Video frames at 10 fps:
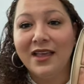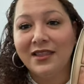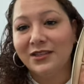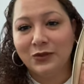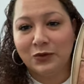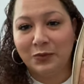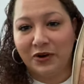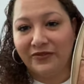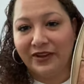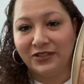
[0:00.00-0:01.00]
This was
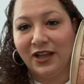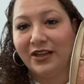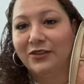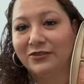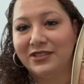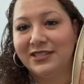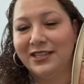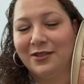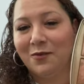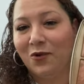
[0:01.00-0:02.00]
perfect. So I used this
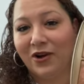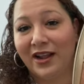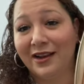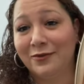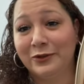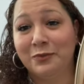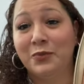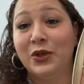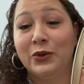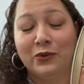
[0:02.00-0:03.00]
in the morning and it was
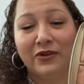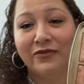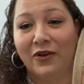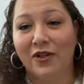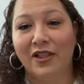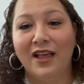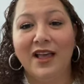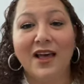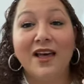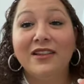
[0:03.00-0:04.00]
beautiful.
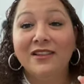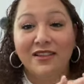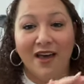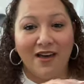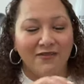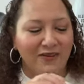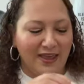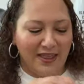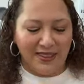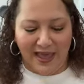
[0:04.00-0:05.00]
Love
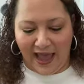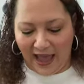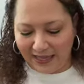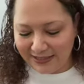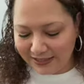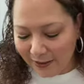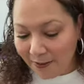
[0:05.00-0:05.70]
that.